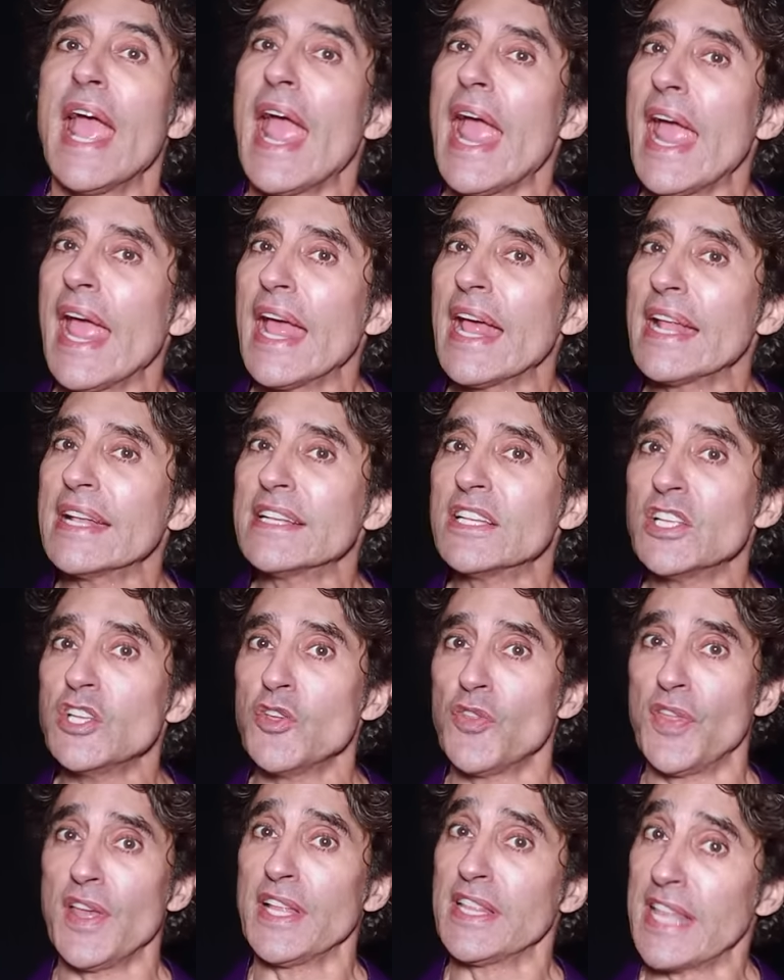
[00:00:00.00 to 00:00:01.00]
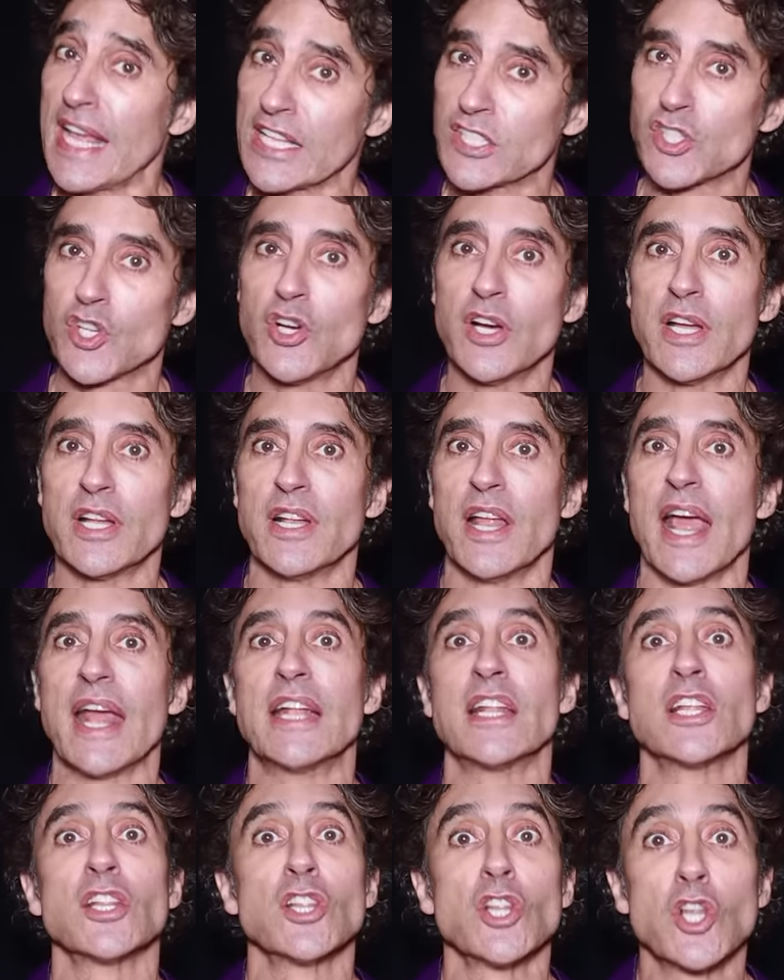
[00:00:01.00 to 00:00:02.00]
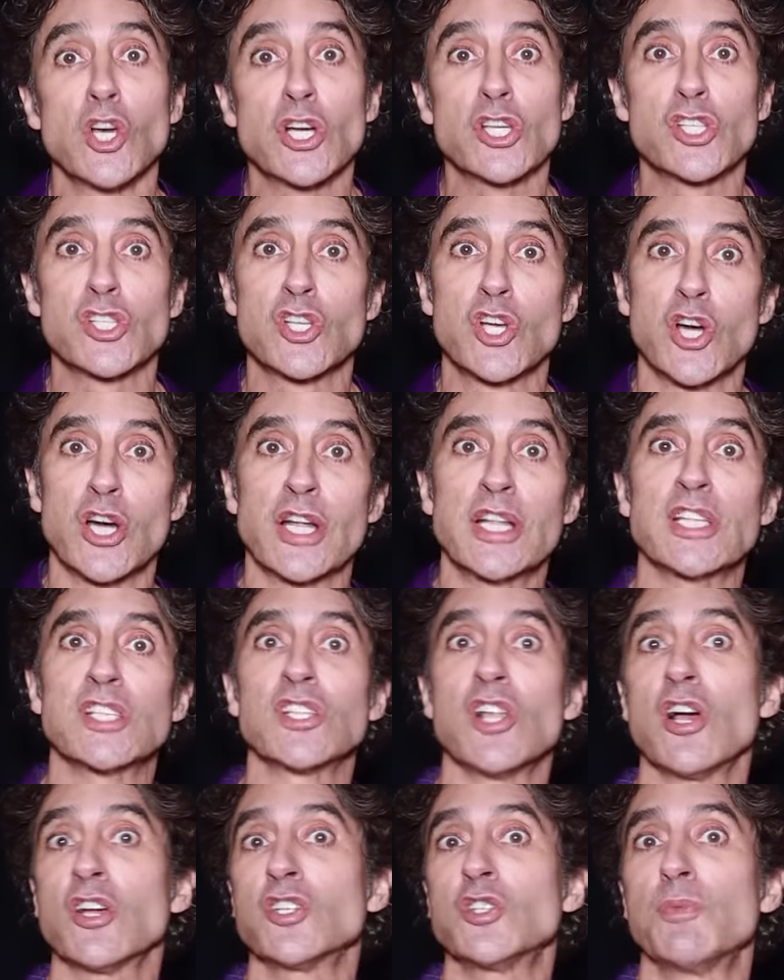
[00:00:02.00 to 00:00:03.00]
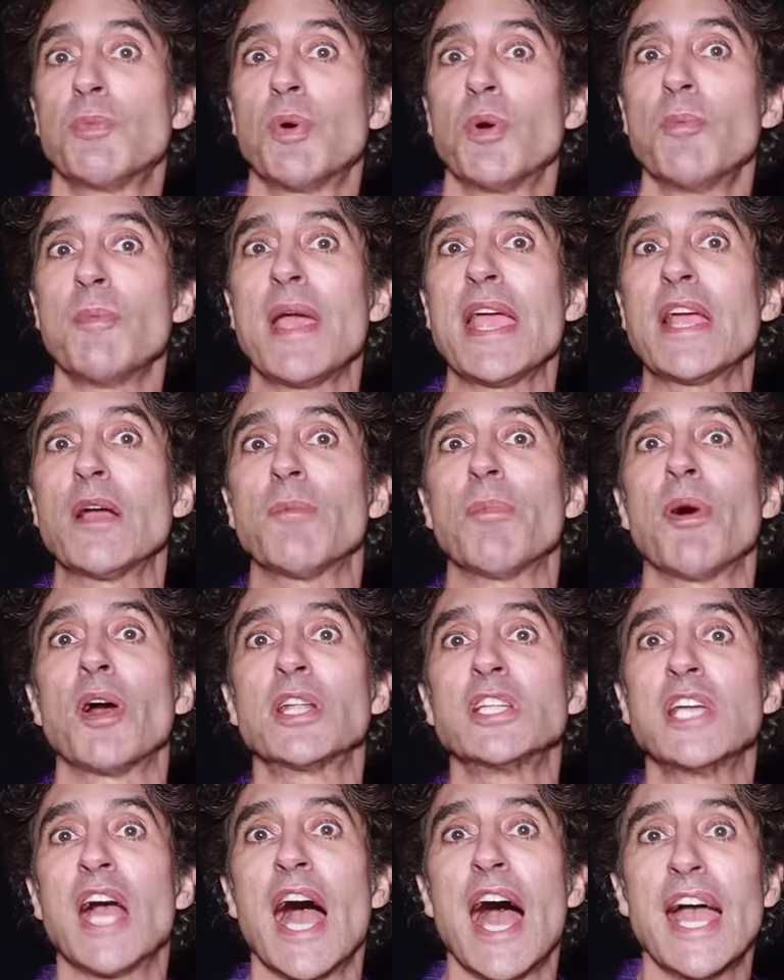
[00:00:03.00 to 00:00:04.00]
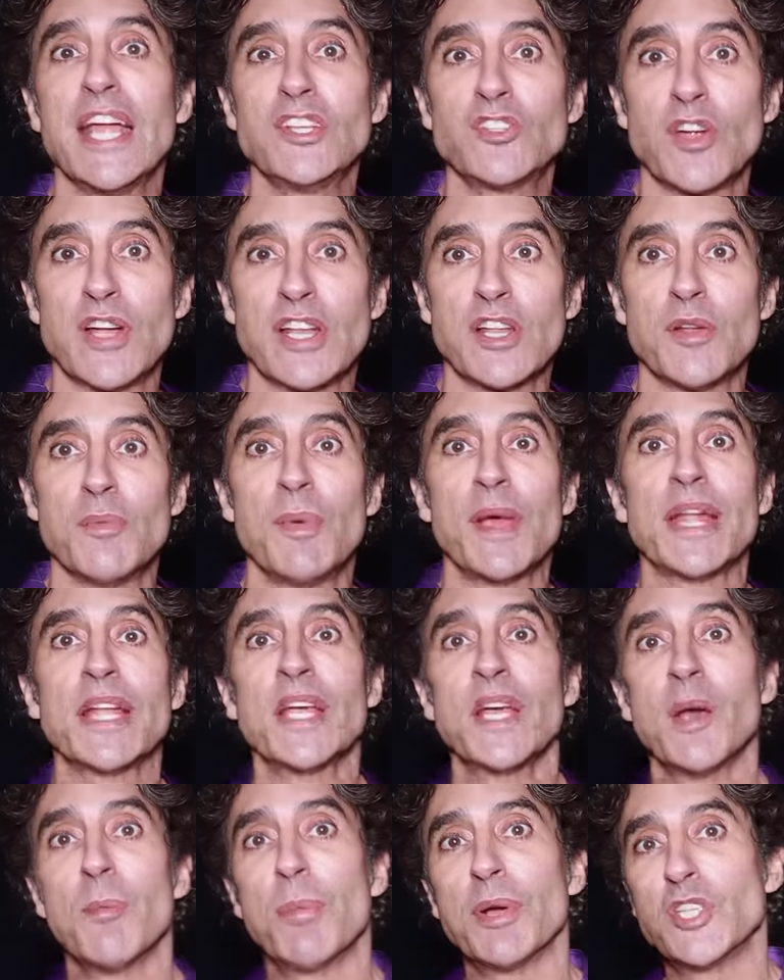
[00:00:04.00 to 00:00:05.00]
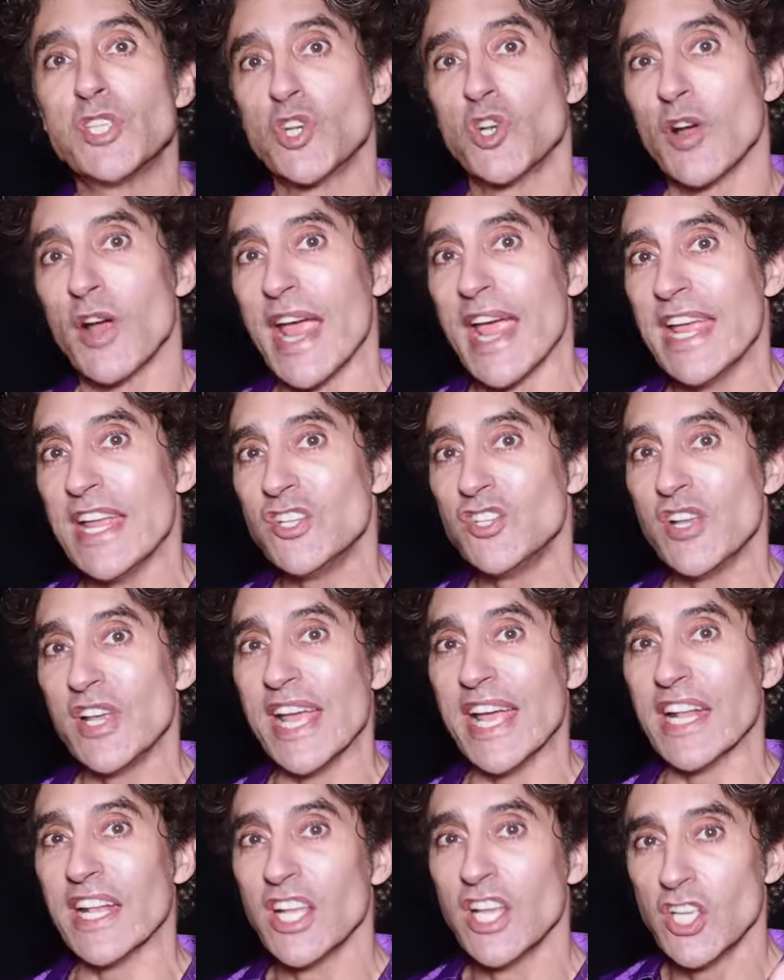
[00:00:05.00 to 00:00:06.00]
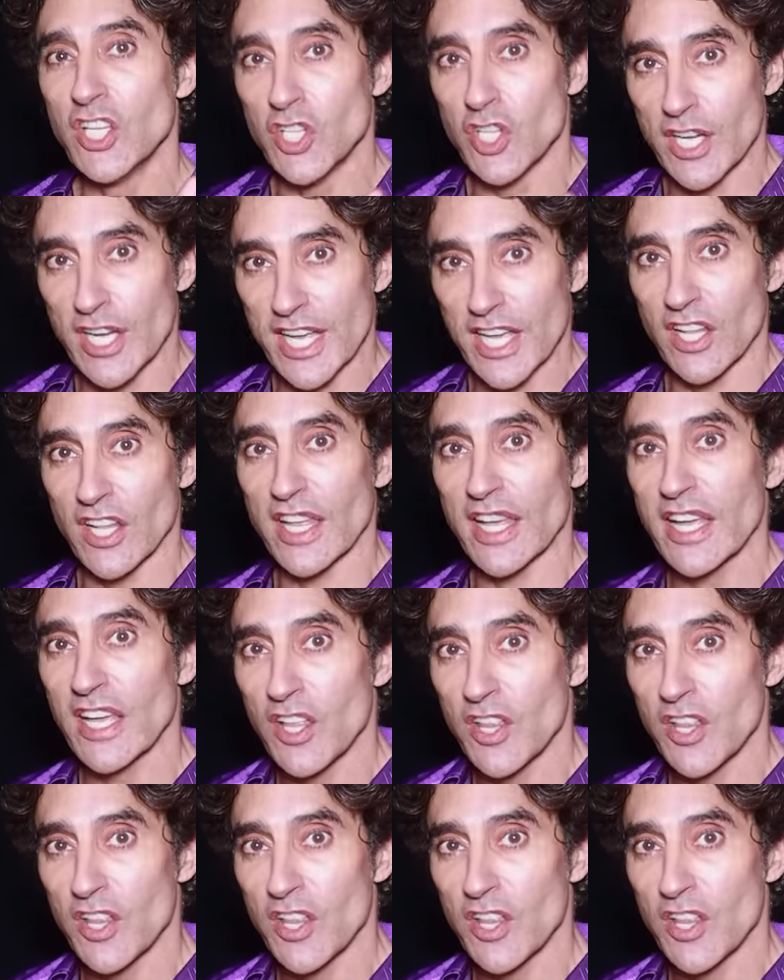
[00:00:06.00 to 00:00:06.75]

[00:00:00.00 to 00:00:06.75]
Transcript: And you think that's good. And it looks good as long as you put makeup on, you hydrate it a bit, but you're aging it. You're killing